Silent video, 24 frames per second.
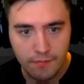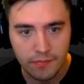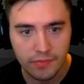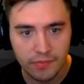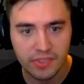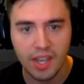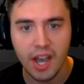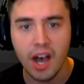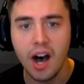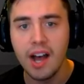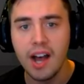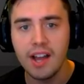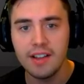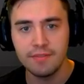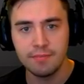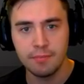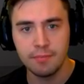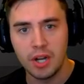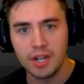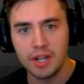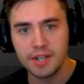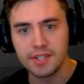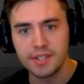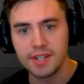The Hive
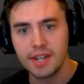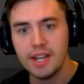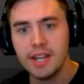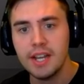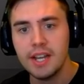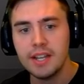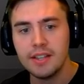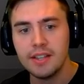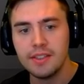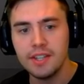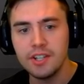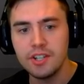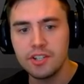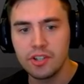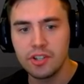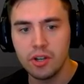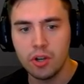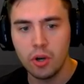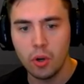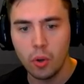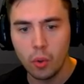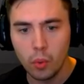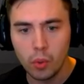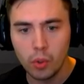mods. These are
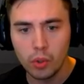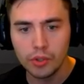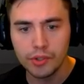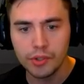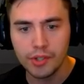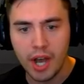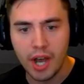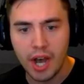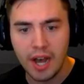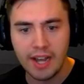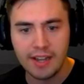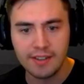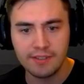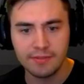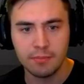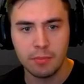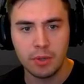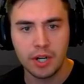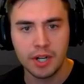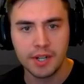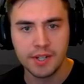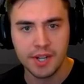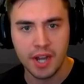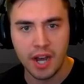the old Hive
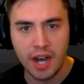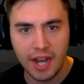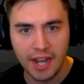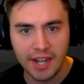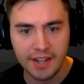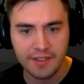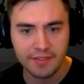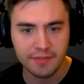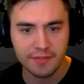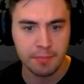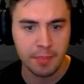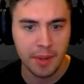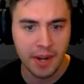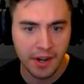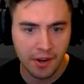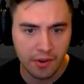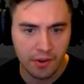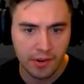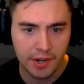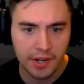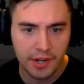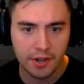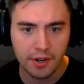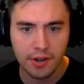mods. Hive
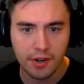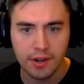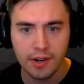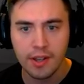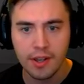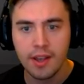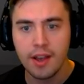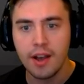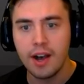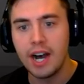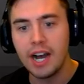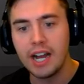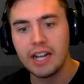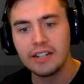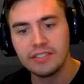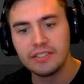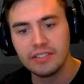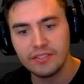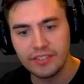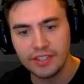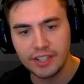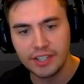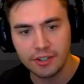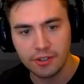Barrier, Hive
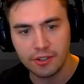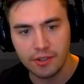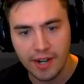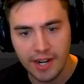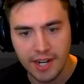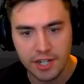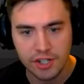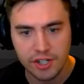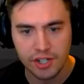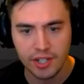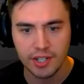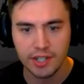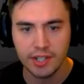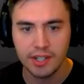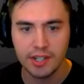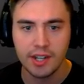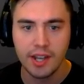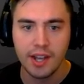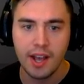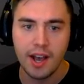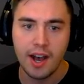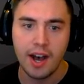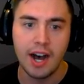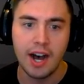Invigoration,
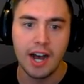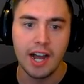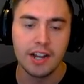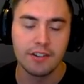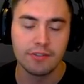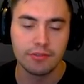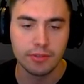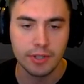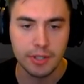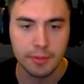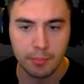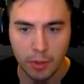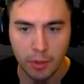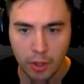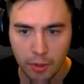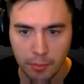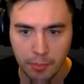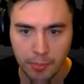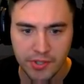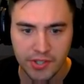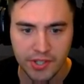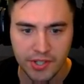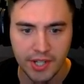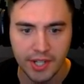Hive
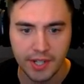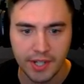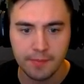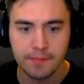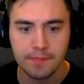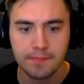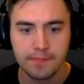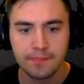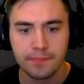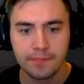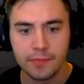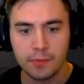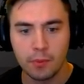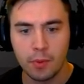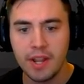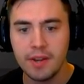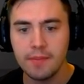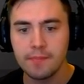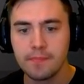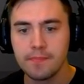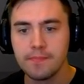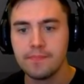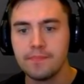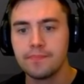Repurposing,
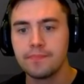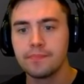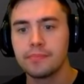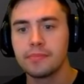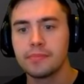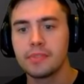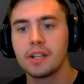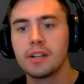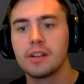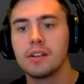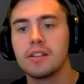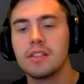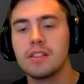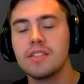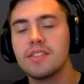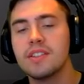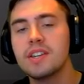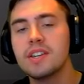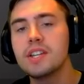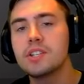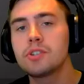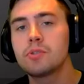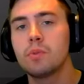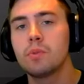right?
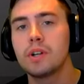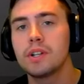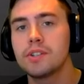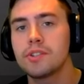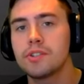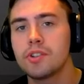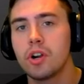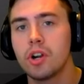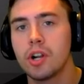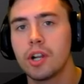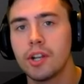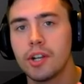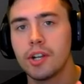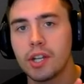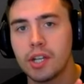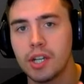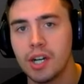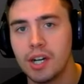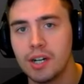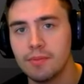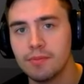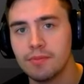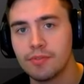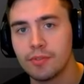These ones are going to
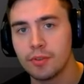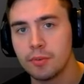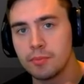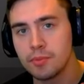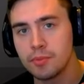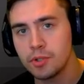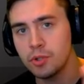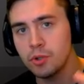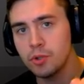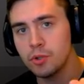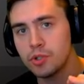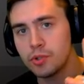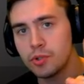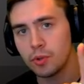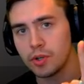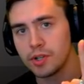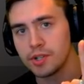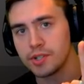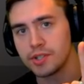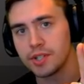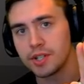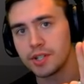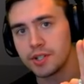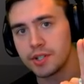come from 2
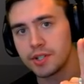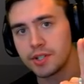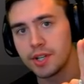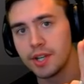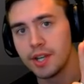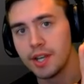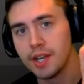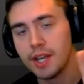sources.